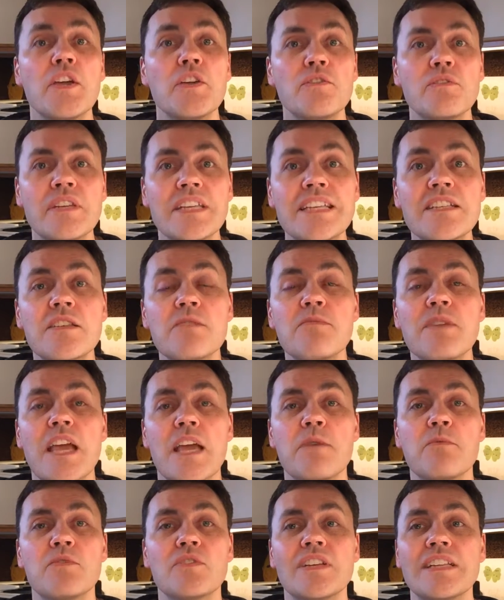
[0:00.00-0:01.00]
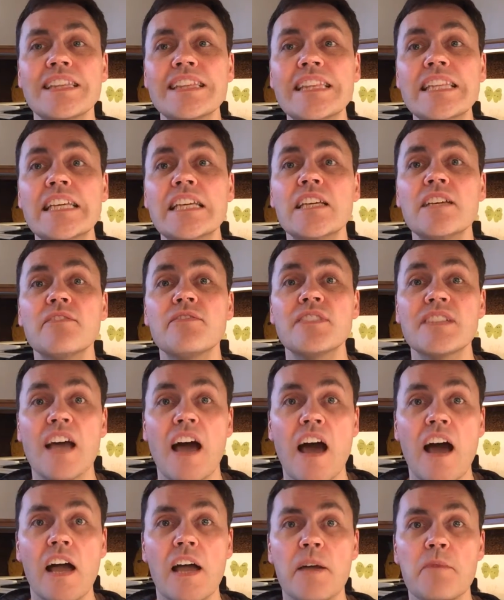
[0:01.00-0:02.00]
You need to be able to leave
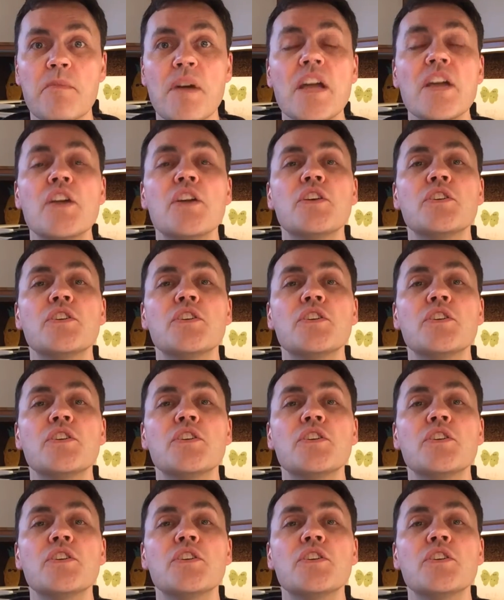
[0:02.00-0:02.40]
time